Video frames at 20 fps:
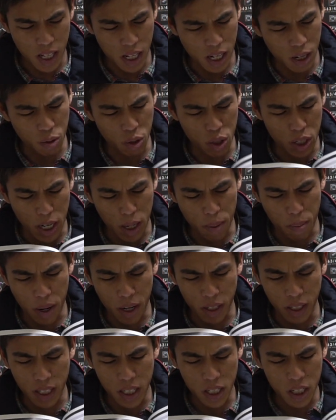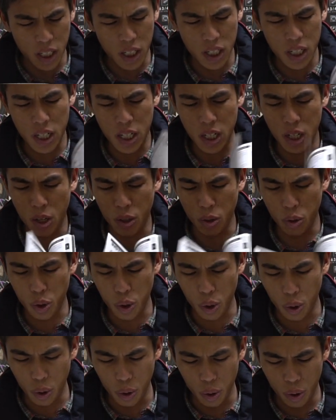how to take apart the
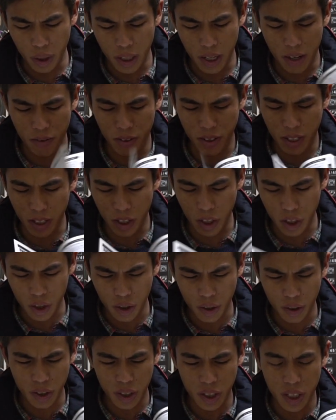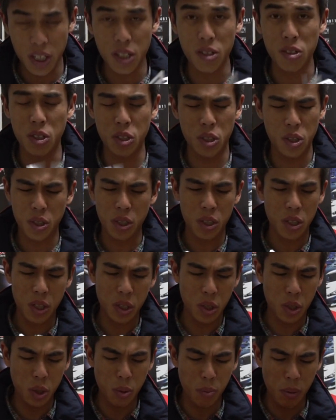console and everything, just all these details,
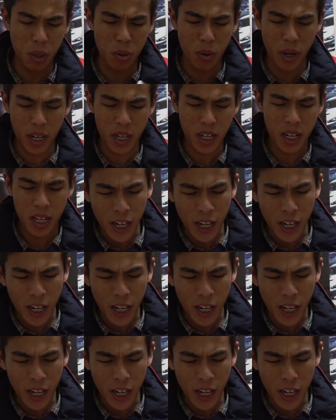super great.